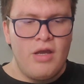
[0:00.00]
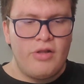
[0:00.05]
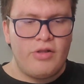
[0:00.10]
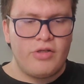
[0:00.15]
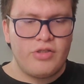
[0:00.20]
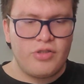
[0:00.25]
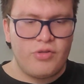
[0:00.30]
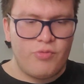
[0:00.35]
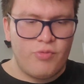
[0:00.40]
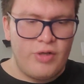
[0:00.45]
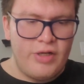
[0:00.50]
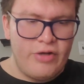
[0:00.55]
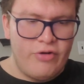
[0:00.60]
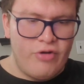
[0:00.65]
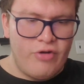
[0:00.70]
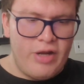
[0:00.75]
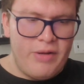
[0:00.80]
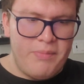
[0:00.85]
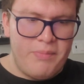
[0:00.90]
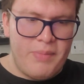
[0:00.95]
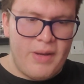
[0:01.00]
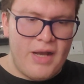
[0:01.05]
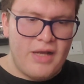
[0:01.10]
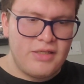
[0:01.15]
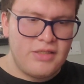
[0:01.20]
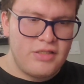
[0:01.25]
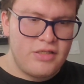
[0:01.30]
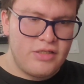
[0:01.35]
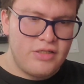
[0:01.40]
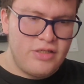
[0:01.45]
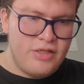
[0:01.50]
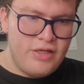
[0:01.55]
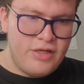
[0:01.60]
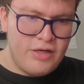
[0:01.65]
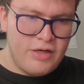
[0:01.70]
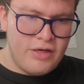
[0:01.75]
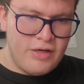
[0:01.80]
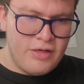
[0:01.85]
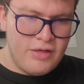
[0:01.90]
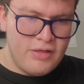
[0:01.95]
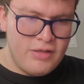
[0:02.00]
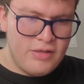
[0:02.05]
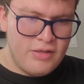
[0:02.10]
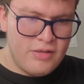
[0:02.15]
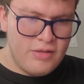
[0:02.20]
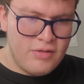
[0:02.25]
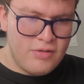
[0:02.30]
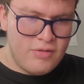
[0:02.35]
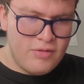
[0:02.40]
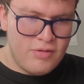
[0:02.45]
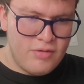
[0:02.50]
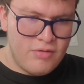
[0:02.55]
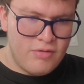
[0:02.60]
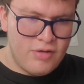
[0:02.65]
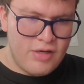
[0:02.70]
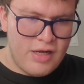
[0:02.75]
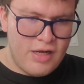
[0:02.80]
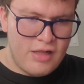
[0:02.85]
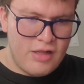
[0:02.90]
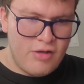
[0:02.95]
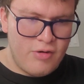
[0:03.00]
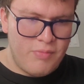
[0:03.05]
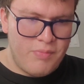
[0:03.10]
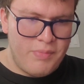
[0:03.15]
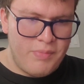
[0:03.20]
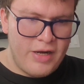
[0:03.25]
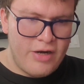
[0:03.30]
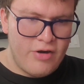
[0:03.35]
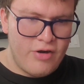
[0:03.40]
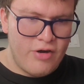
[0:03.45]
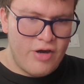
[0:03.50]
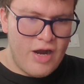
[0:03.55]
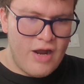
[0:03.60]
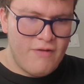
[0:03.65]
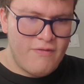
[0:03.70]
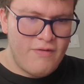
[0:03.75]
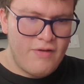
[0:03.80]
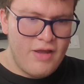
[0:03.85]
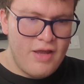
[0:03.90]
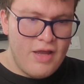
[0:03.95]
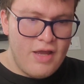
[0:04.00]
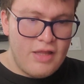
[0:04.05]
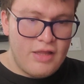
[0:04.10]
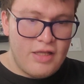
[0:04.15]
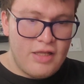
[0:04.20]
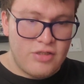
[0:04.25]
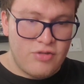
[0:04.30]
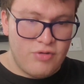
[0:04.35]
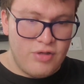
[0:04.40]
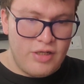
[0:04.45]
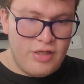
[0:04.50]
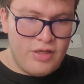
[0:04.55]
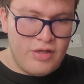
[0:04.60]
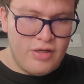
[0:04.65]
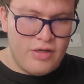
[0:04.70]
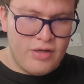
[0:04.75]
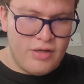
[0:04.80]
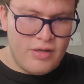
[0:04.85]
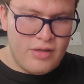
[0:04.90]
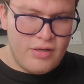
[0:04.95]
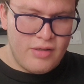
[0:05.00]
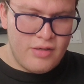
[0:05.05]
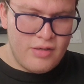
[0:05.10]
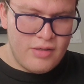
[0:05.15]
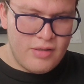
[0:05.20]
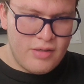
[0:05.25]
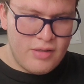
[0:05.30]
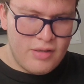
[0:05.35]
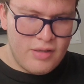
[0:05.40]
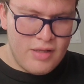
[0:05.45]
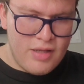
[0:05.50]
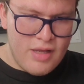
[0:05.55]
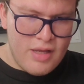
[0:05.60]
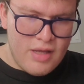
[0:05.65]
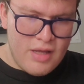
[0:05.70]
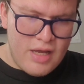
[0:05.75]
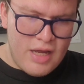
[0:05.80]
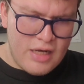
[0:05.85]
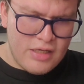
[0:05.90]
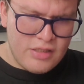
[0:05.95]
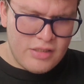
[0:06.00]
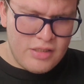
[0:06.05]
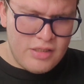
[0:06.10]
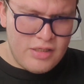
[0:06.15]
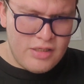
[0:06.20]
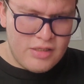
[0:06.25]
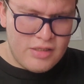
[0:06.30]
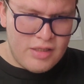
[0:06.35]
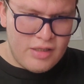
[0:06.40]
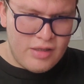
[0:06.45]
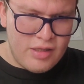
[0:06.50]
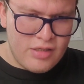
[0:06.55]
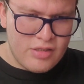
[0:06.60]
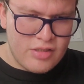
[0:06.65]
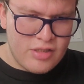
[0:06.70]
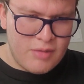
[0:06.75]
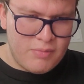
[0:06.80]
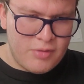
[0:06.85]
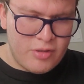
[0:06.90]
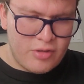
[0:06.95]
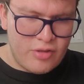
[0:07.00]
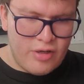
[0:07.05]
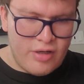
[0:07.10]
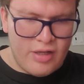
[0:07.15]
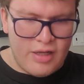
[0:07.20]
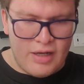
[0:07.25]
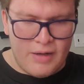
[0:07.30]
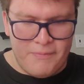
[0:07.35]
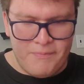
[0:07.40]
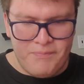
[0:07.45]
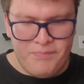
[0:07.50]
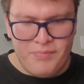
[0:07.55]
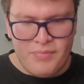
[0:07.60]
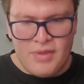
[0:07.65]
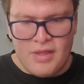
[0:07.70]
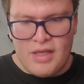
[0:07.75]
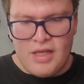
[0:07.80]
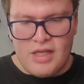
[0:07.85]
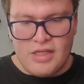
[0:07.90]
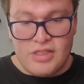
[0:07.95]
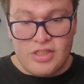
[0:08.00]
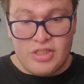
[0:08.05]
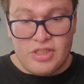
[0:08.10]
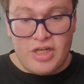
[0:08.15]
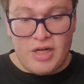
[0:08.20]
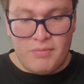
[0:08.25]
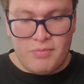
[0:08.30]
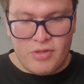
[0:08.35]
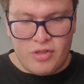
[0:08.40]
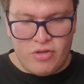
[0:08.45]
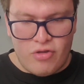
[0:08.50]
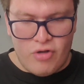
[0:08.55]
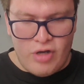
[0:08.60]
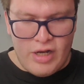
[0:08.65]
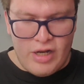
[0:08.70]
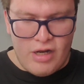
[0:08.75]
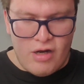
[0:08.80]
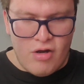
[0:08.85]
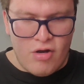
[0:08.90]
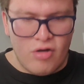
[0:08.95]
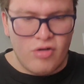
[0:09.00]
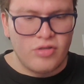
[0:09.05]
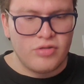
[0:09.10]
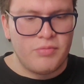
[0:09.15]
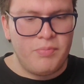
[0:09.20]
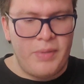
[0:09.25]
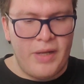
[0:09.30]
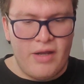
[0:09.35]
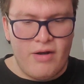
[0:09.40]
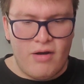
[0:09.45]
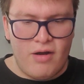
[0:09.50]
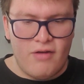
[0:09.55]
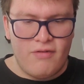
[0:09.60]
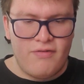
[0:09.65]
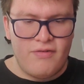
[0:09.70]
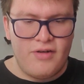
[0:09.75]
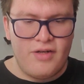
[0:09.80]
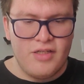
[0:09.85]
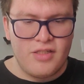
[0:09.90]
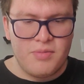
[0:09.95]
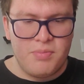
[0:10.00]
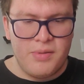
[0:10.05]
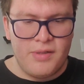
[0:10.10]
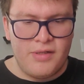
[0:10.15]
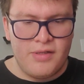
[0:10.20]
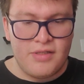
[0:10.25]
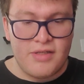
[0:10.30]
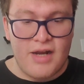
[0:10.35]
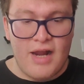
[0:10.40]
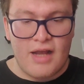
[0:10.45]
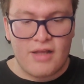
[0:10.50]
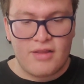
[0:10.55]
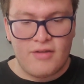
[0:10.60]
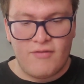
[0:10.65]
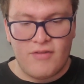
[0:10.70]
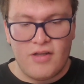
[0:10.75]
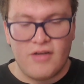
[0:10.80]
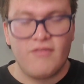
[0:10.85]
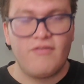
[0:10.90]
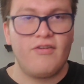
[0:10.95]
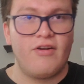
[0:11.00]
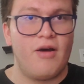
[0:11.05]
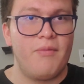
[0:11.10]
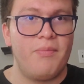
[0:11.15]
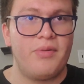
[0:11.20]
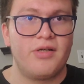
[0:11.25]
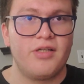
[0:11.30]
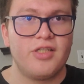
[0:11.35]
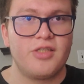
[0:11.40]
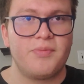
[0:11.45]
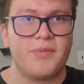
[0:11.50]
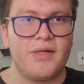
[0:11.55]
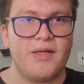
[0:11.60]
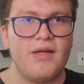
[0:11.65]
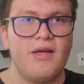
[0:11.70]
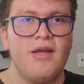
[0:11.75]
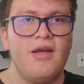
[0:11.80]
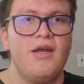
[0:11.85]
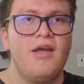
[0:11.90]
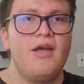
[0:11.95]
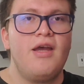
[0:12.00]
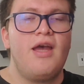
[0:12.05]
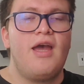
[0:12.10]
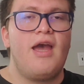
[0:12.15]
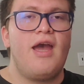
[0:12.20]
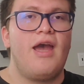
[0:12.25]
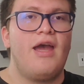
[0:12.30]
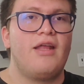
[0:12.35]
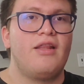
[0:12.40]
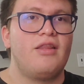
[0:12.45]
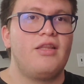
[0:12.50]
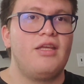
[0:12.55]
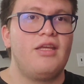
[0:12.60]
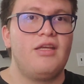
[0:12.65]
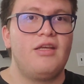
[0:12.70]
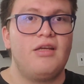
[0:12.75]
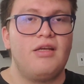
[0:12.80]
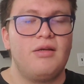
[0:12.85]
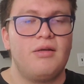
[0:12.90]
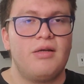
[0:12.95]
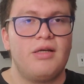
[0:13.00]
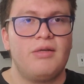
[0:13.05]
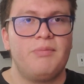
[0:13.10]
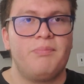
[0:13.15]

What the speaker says: there's a really great passage here, or like a little paragraph that's really good. Actually, I think it's chapter 3. Yeah, it's chapter 3 called Paid Off. Discipline is an act of love, not punishment. And the